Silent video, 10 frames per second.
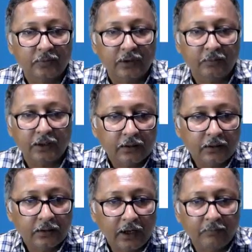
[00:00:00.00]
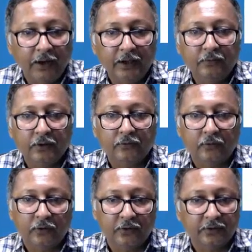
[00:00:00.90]
but advice was
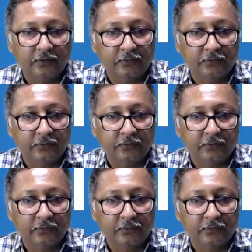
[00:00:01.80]
not received.